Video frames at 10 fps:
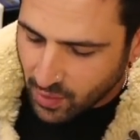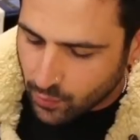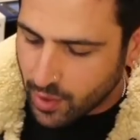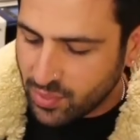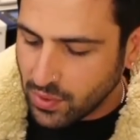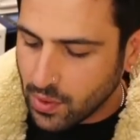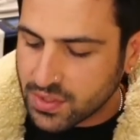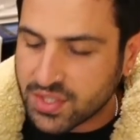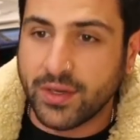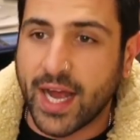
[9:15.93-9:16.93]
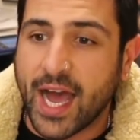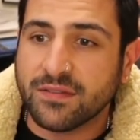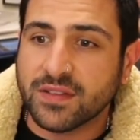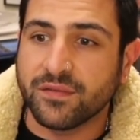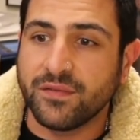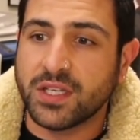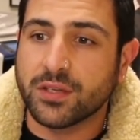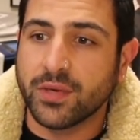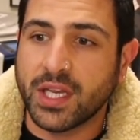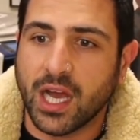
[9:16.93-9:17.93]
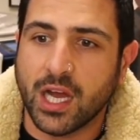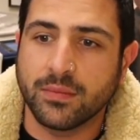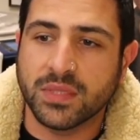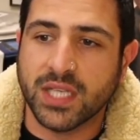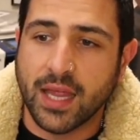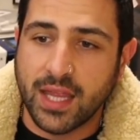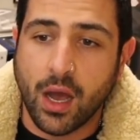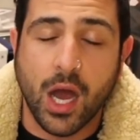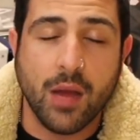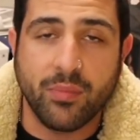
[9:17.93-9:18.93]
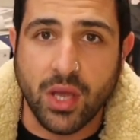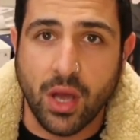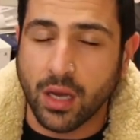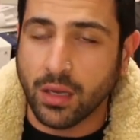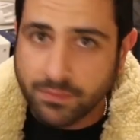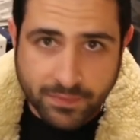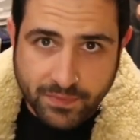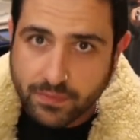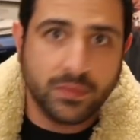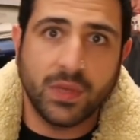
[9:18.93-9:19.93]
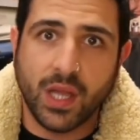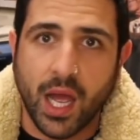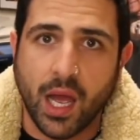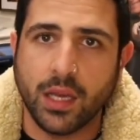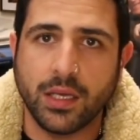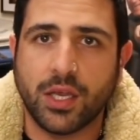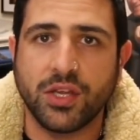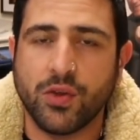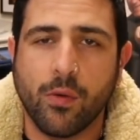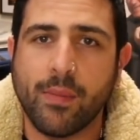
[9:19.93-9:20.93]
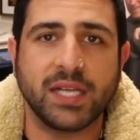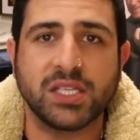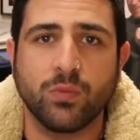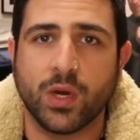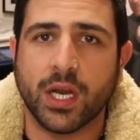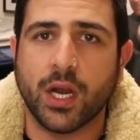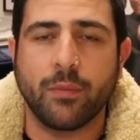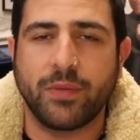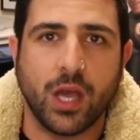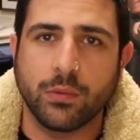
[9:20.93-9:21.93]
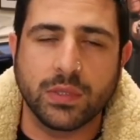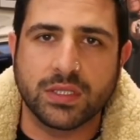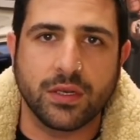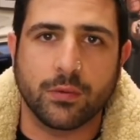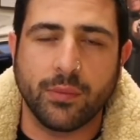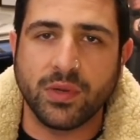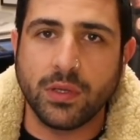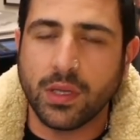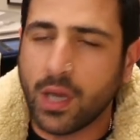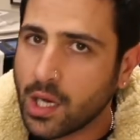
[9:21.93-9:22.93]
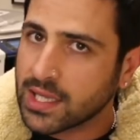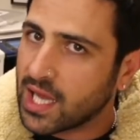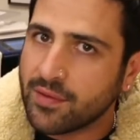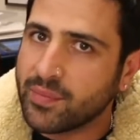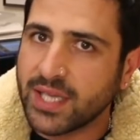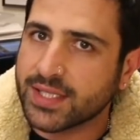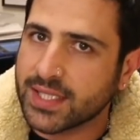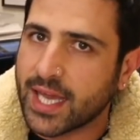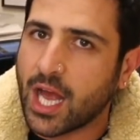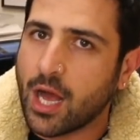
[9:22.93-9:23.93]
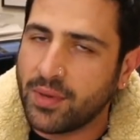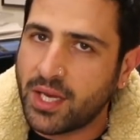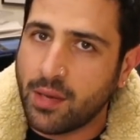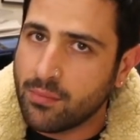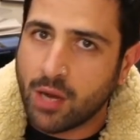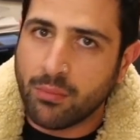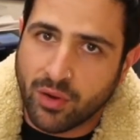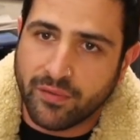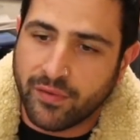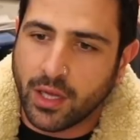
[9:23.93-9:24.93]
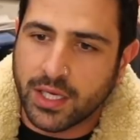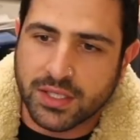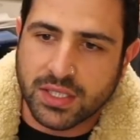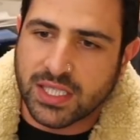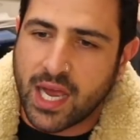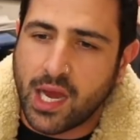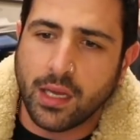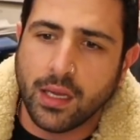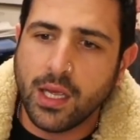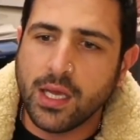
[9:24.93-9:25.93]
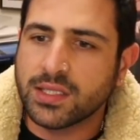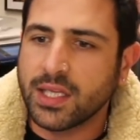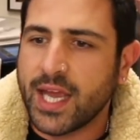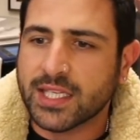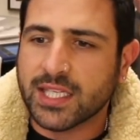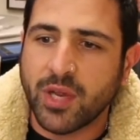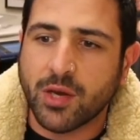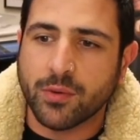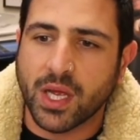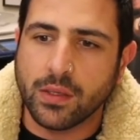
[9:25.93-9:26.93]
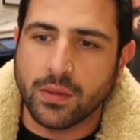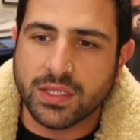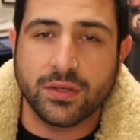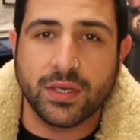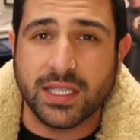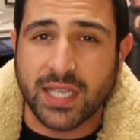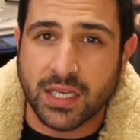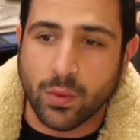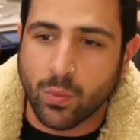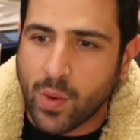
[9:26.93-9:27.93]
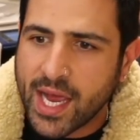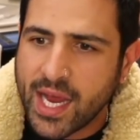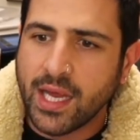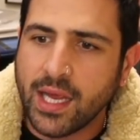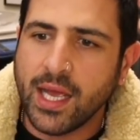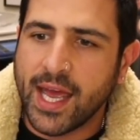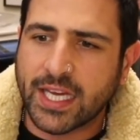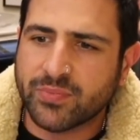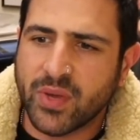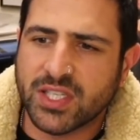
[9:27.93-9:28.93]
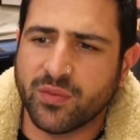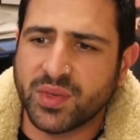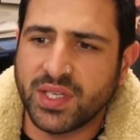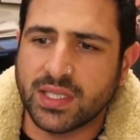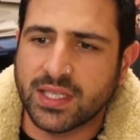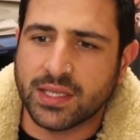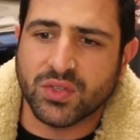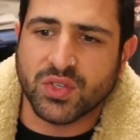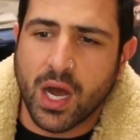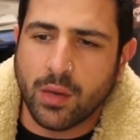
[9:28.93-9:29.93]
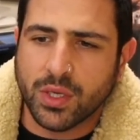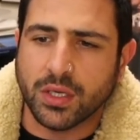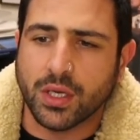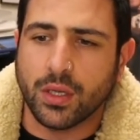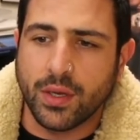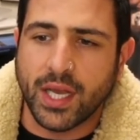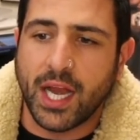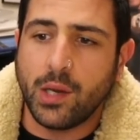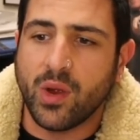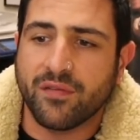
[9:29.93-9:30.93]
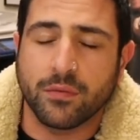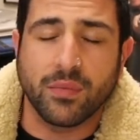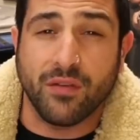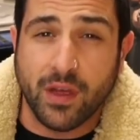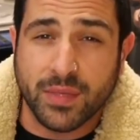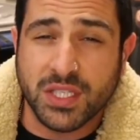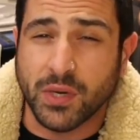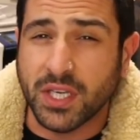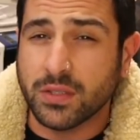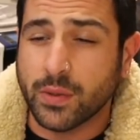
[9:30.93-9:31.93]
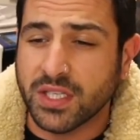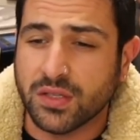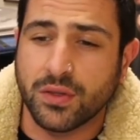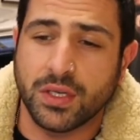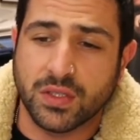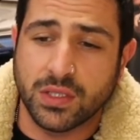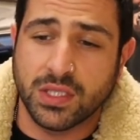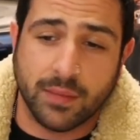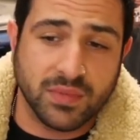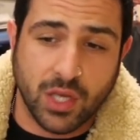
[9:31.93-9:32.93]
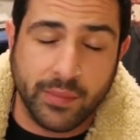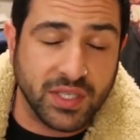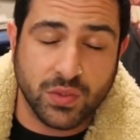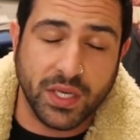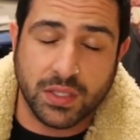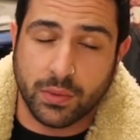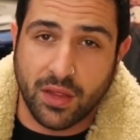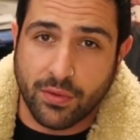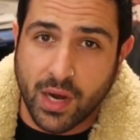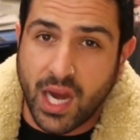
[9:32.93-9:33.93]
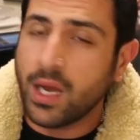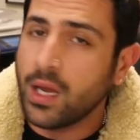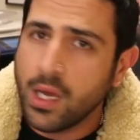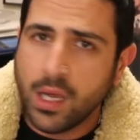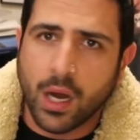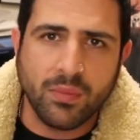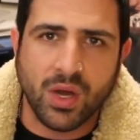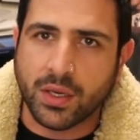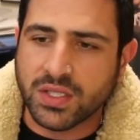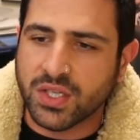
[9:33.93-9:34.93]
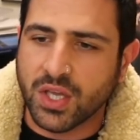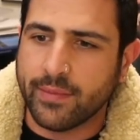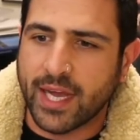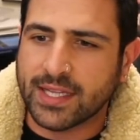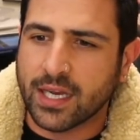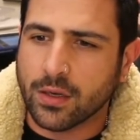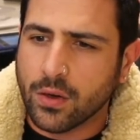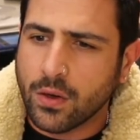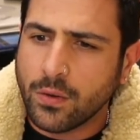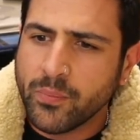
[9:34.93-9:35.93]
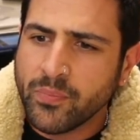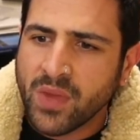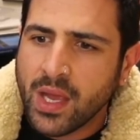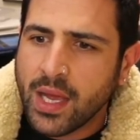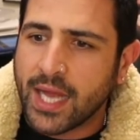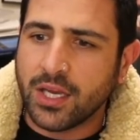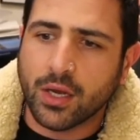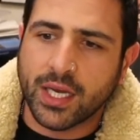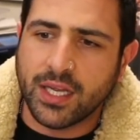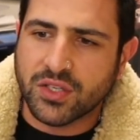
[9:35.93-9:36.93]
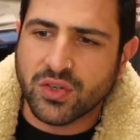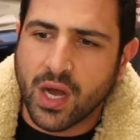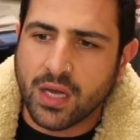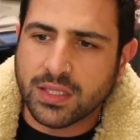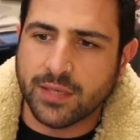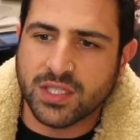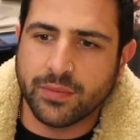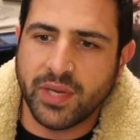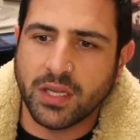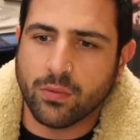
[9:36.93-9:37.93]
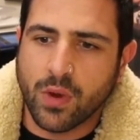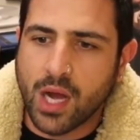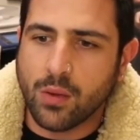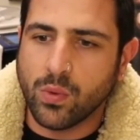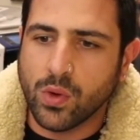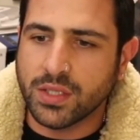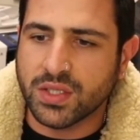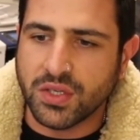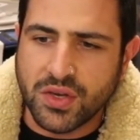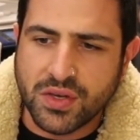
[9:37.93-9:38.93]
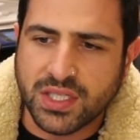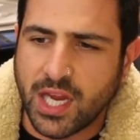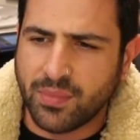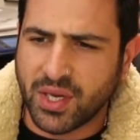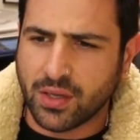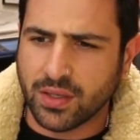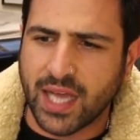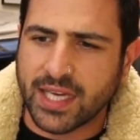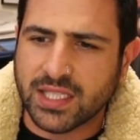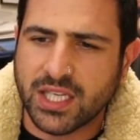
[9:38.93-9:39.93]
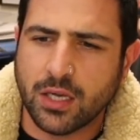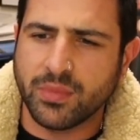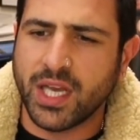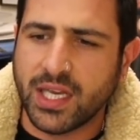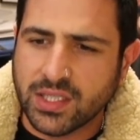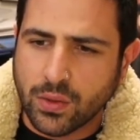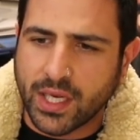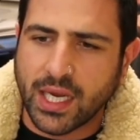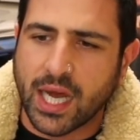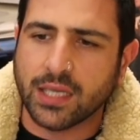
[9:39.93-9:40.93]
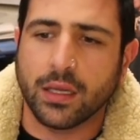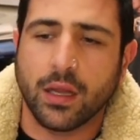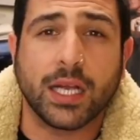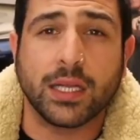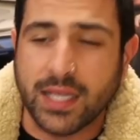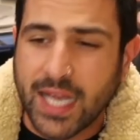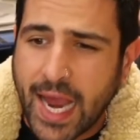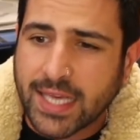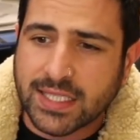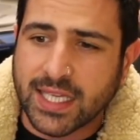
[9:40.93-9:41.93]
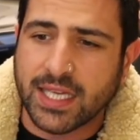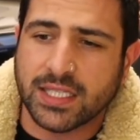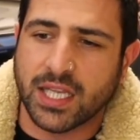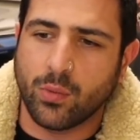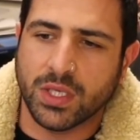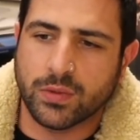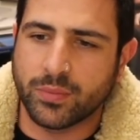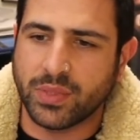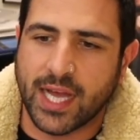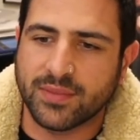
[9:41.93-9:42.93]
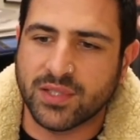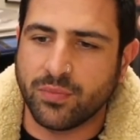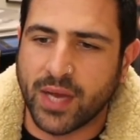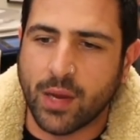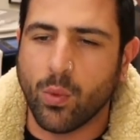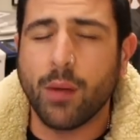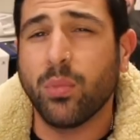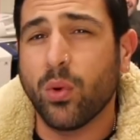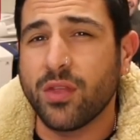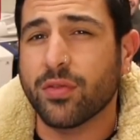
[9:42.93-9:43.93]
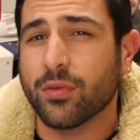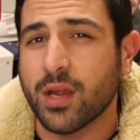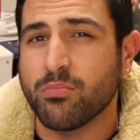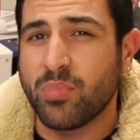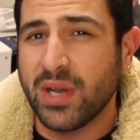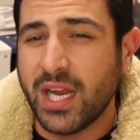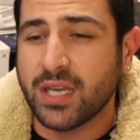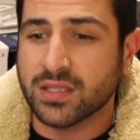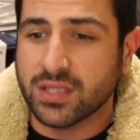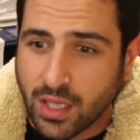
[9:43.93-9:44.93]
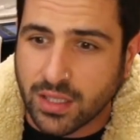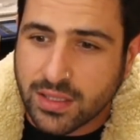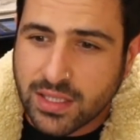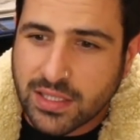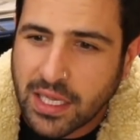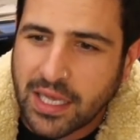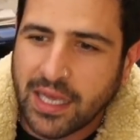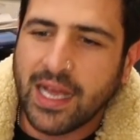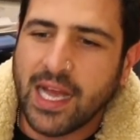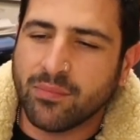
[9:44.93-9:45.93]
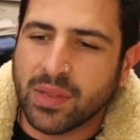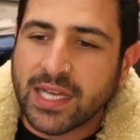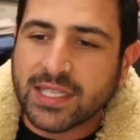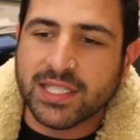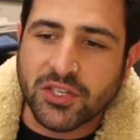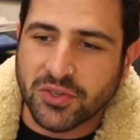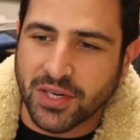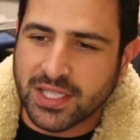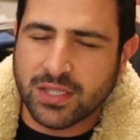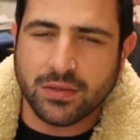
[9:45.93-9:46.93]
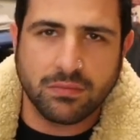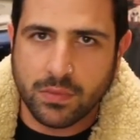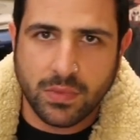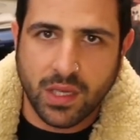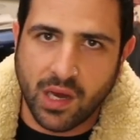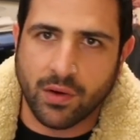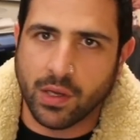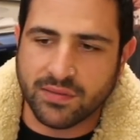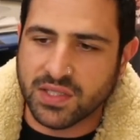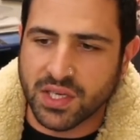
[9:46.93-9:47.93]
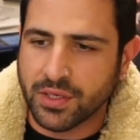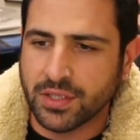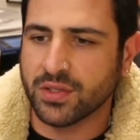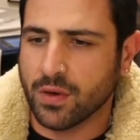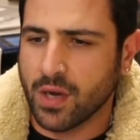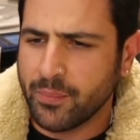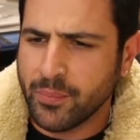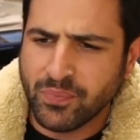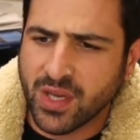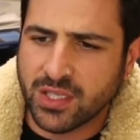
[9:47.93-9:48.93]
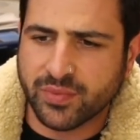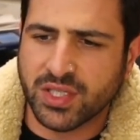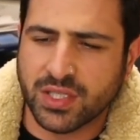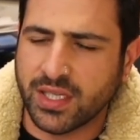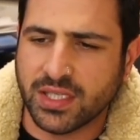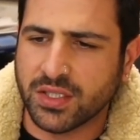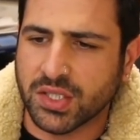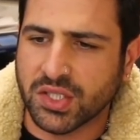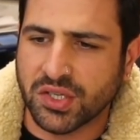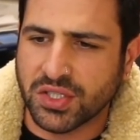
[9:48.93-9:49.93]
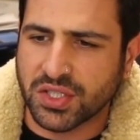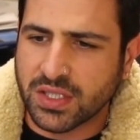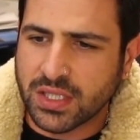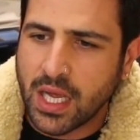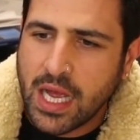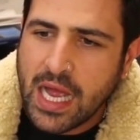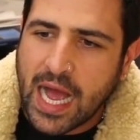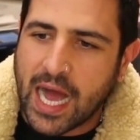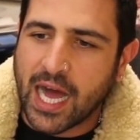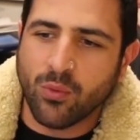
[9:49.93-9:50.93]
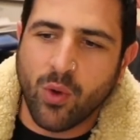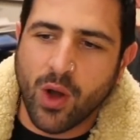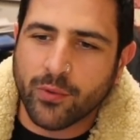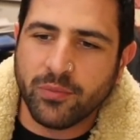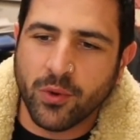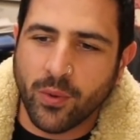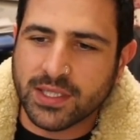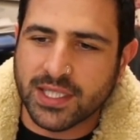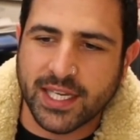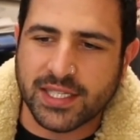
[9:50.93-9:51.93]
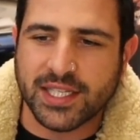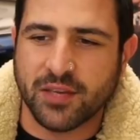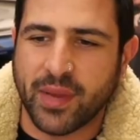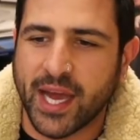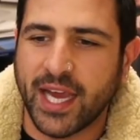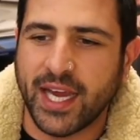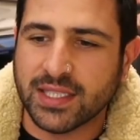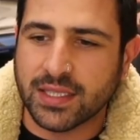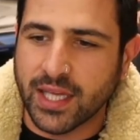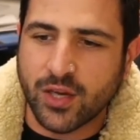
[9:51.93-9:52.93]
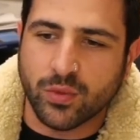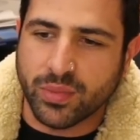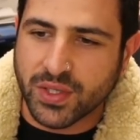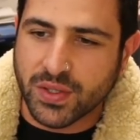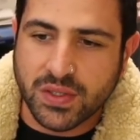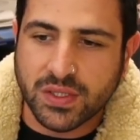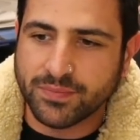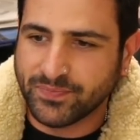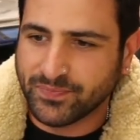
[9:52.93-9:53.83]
Ripple lawsuit after victory comes the IPO. Could you imagine what an IPO would do to Ripple? I'd love a piece of that company in my portfolio, just saying. So the XRP crypto lawsuit is underway. Experts have predicted that the trial will conclude anywhere from November 2022 to sometime in 2023. I'm not concerned about that at all. And you got here, the trial seems to be in the right word to use here because a settlement is looking unlikely. The SEC wants Ripple Labs to pay $1.3 billion plus interest. Everyone loves their interest, right? Especially these institutions, while Ripple wants the SEC to pay its legal bills.